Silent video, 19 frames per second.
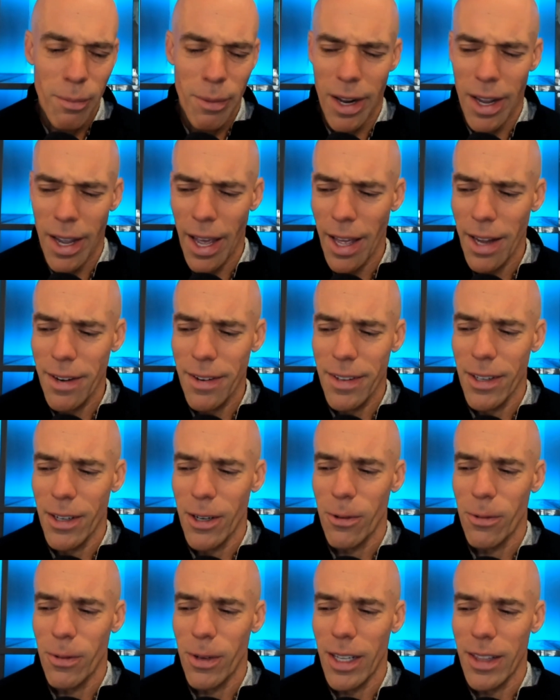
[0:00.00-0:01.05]
but I had,
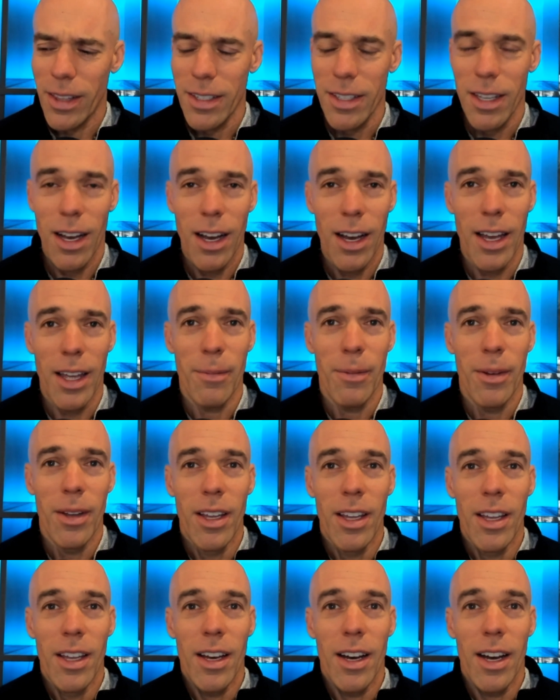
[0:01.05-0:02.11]
you know, at the time,
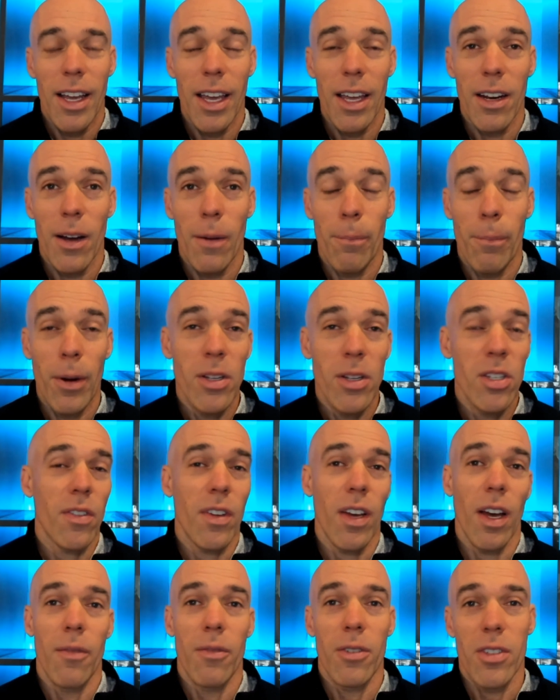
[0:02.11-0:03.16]
I had a bunch
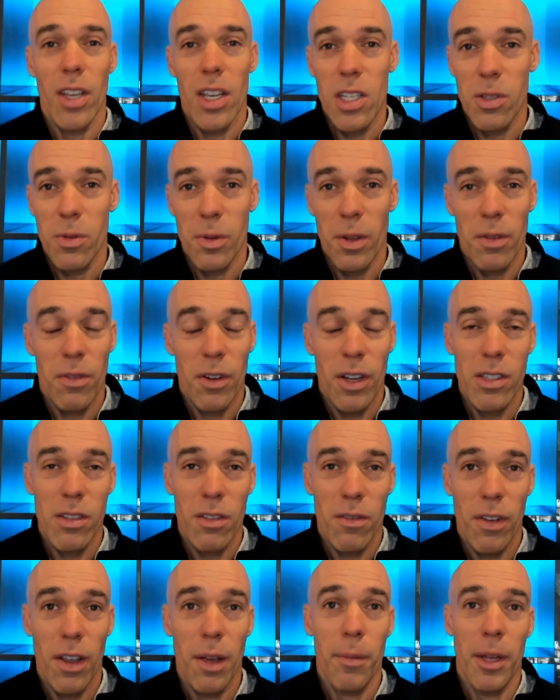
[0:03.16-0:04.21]
of conversations with
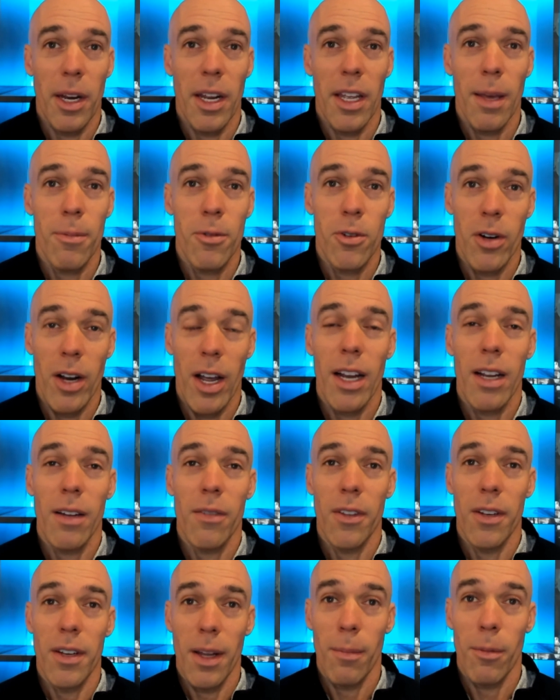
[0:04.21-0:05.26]
friends and family, and I kept track
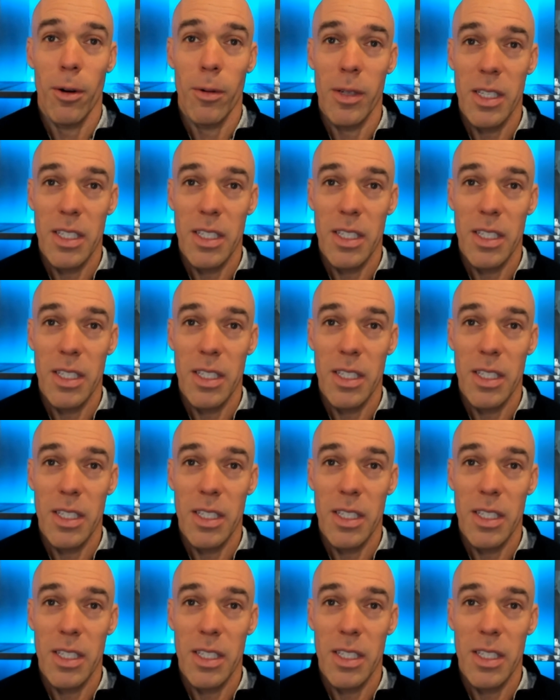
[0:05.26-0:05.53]
of the number.